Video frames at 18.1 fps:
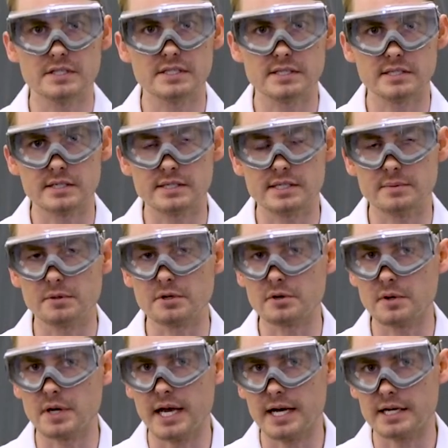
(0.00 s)
This is a
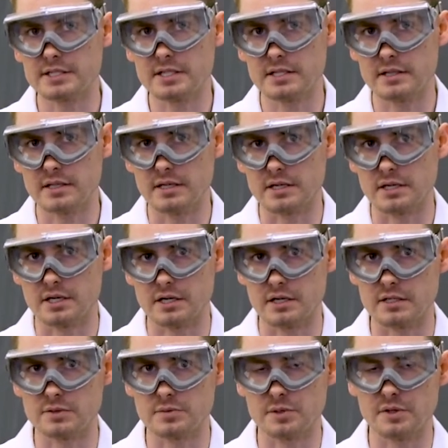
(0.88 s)
similar reaction
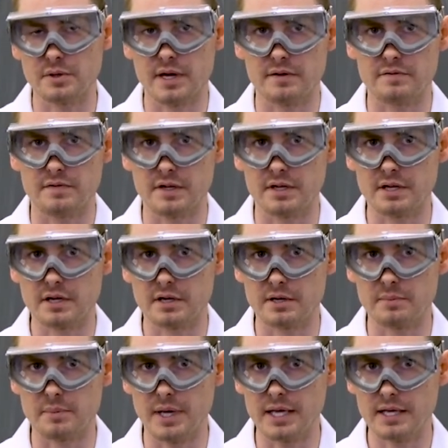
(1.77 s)
that occurs when you add
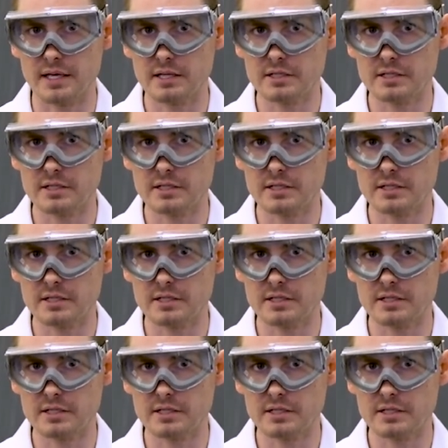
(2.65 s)
vinegar to